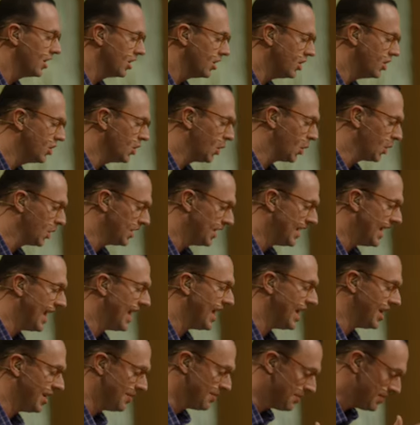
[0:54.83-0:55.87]
your
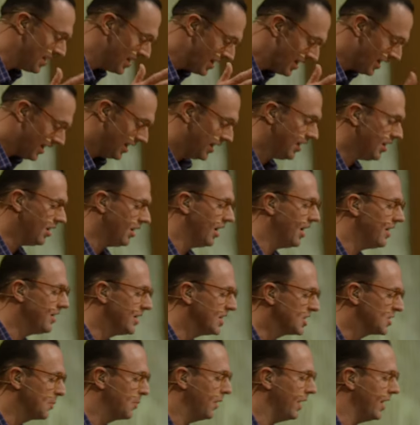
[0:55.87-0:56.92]
name here in
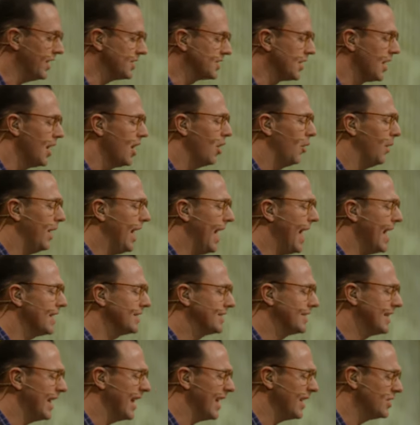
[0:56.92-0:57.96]
this place. We
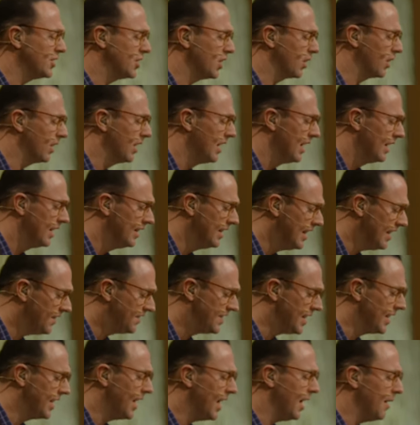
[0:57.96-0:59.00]
ask that as you're
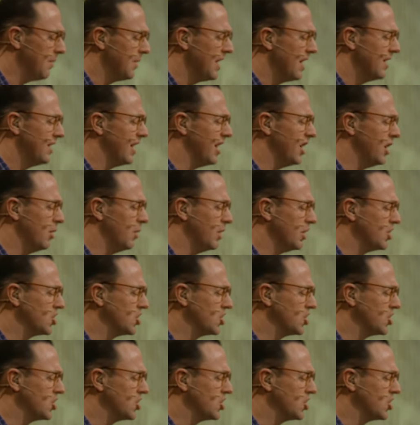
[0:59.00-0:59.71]
lifted up, that you would